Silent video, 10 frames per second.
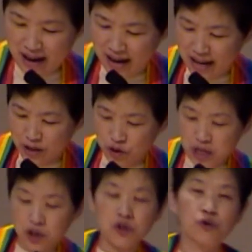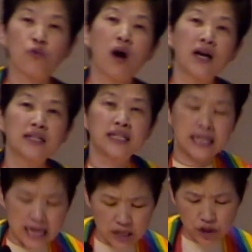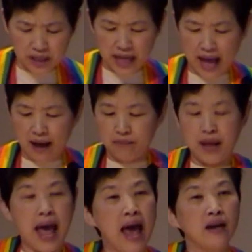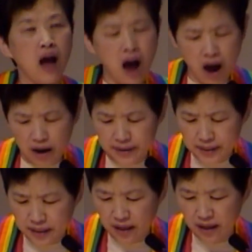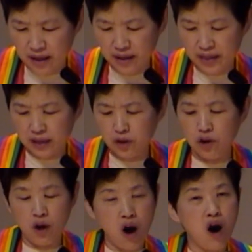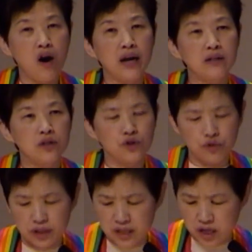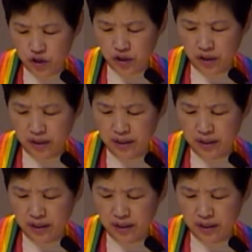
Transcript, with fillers: Jesus was teaching them and us that the law and the tradition